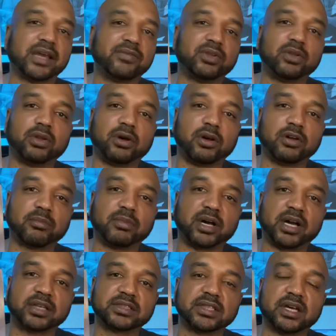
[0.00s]
a long
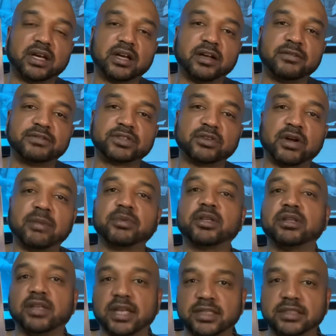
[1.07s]
box of, so I'm
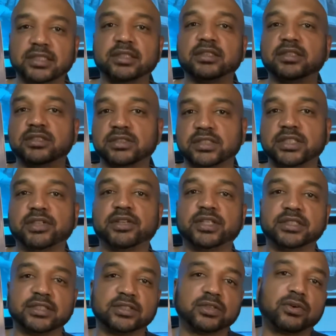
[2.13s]
collecting this
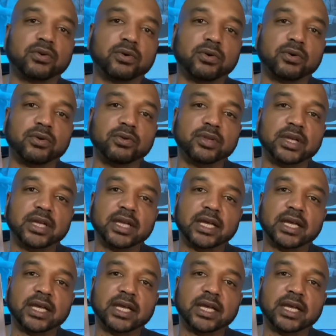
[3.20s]
series as a whole.